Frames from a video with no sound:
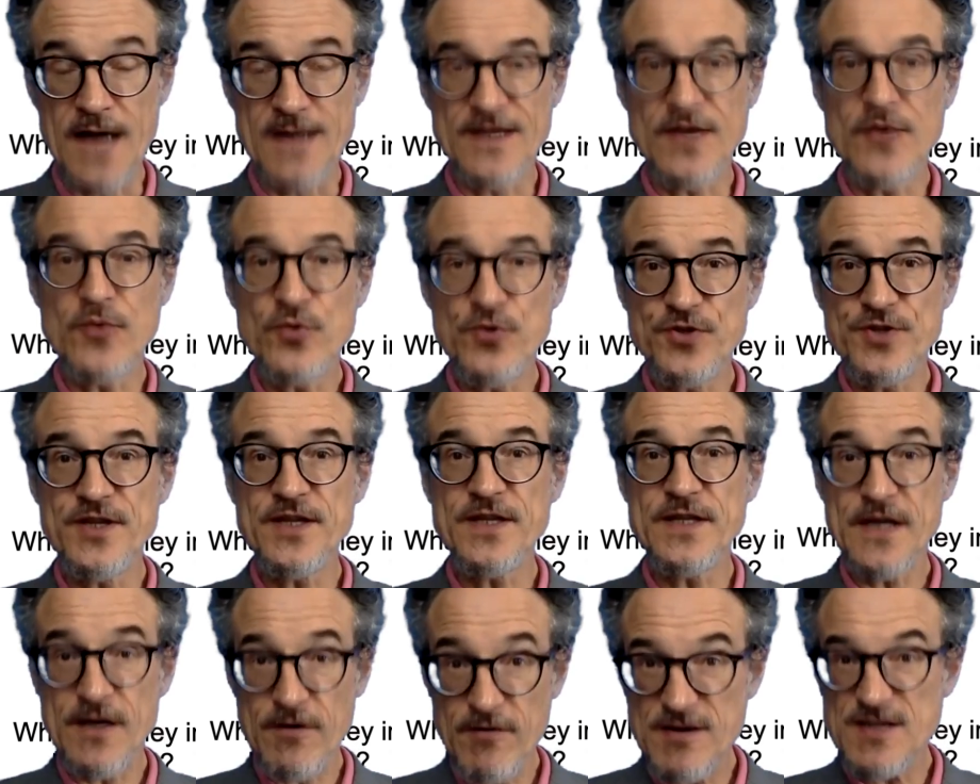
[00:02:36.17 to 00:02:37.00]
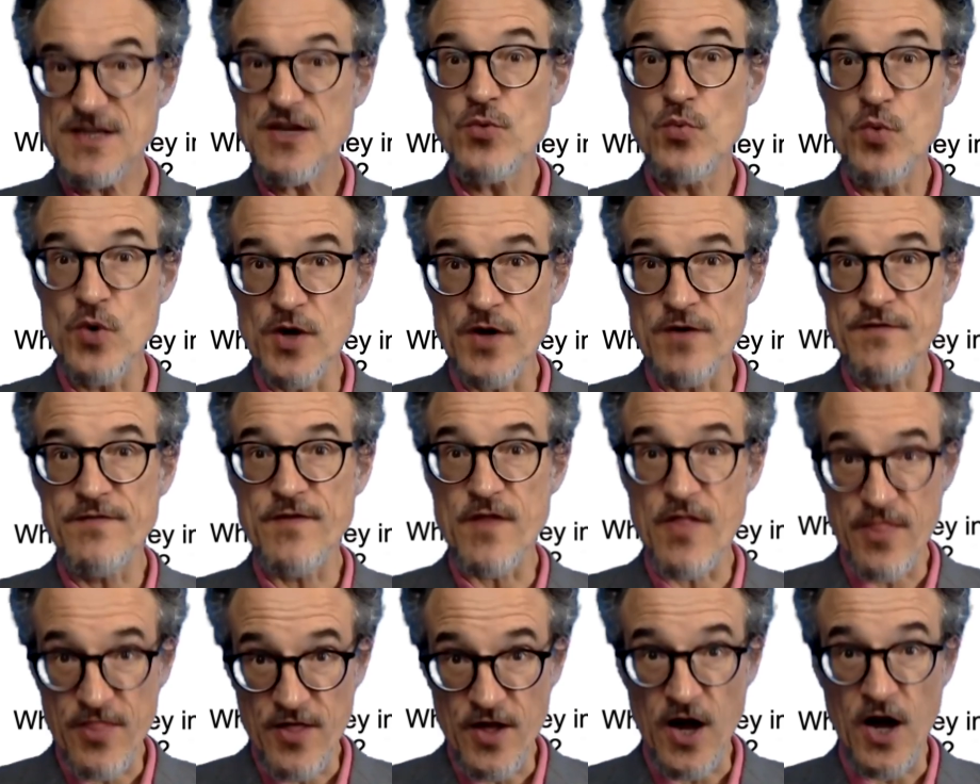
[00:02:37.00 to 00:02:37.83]
I don't think there is a word
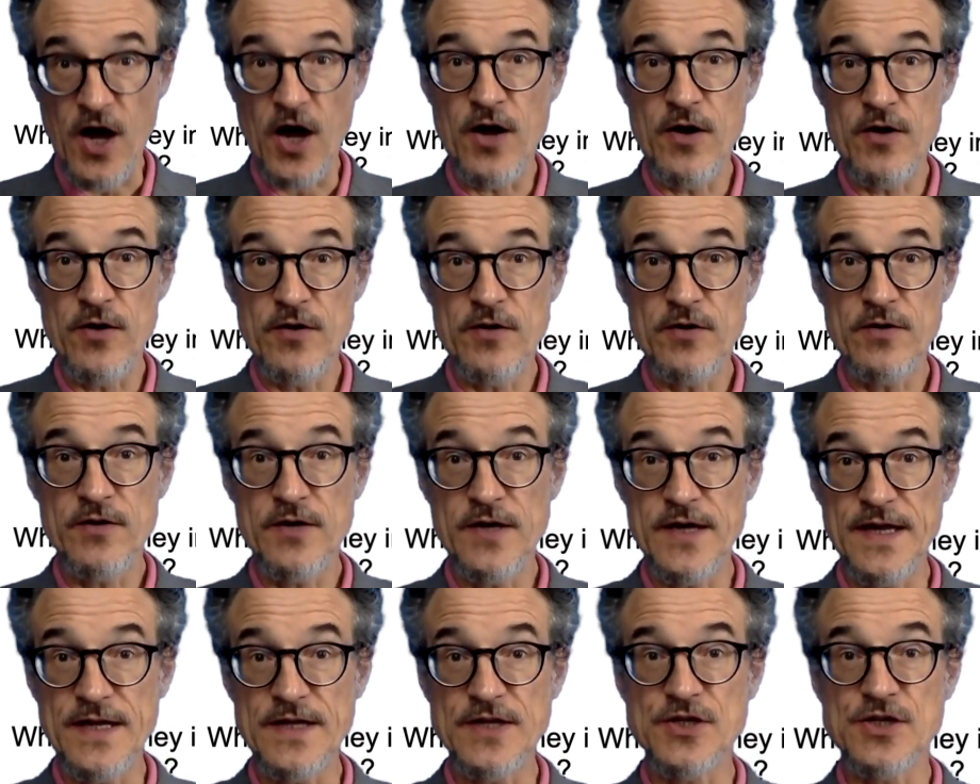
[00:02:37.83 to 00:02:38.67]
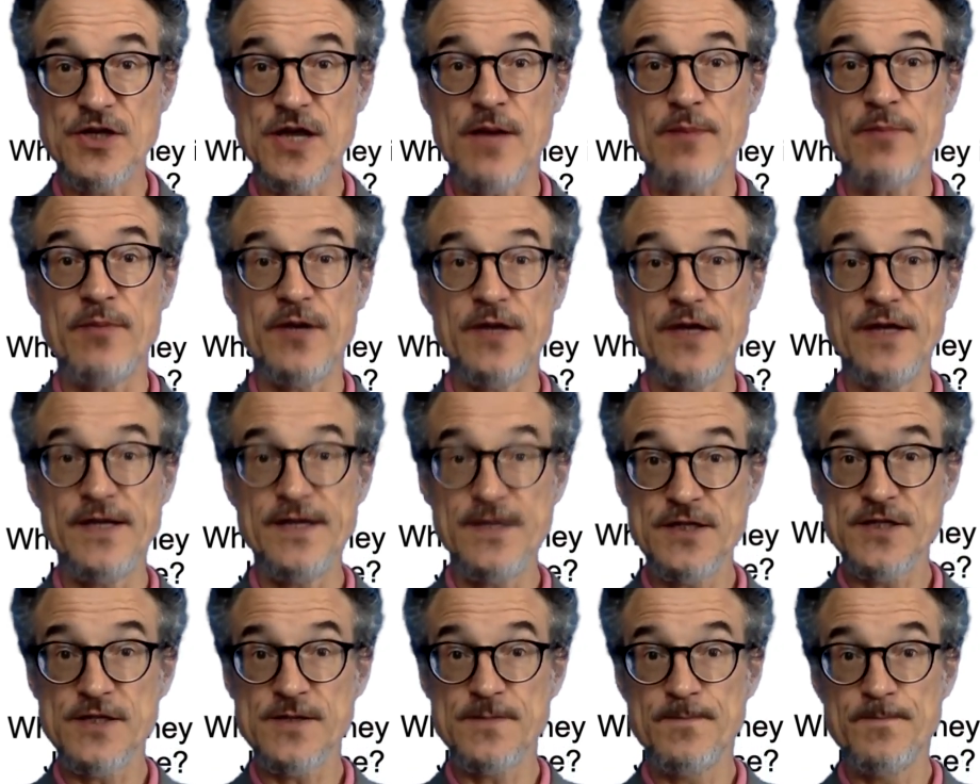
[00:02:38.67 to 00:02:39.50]
for the in
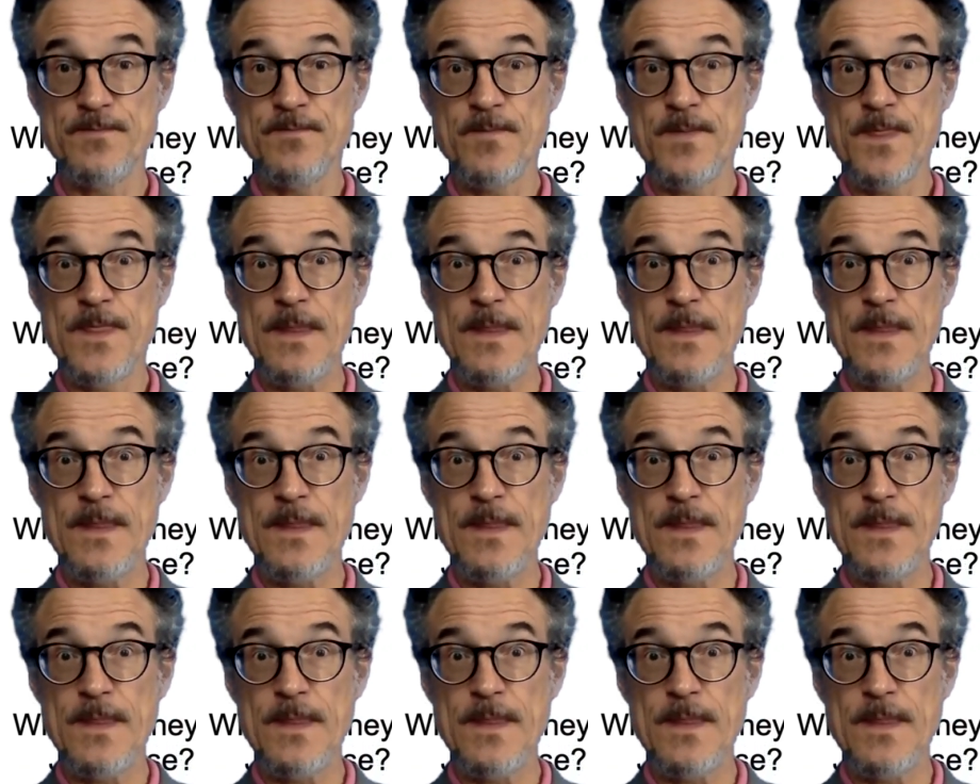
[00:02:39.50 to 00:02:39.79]
Japanese.